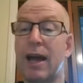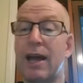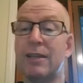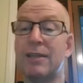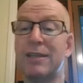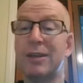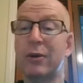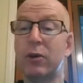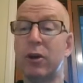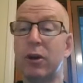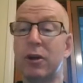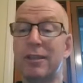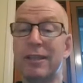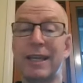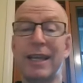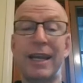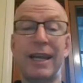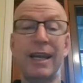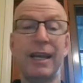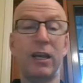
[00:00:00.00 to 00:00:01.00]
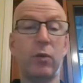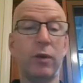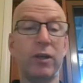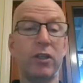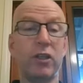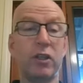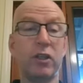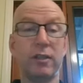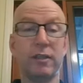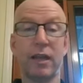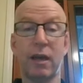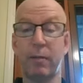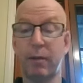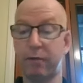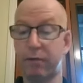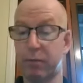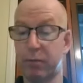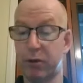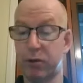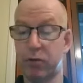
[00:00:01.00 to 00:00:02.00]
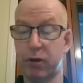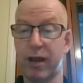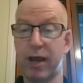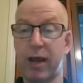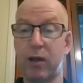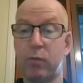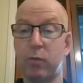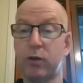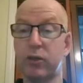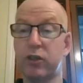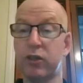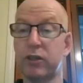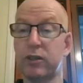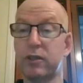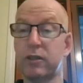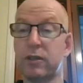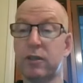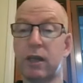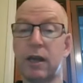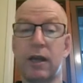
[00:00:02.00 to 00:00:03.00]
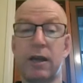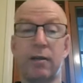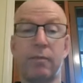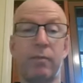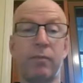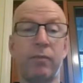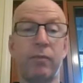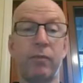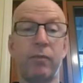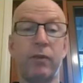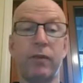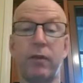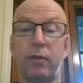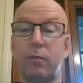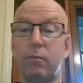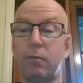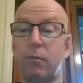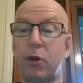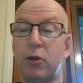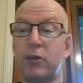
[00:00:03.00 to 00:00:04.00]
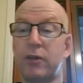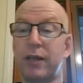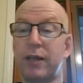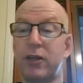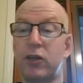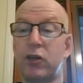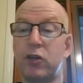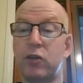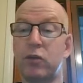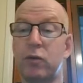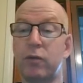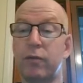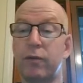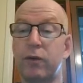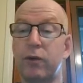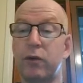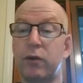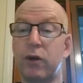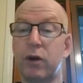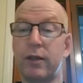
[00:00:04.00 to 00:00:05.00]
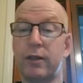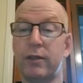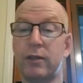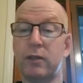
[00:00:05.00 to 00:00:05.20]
Still don't see any questions coming from the crowd, which is most unusual for you guys.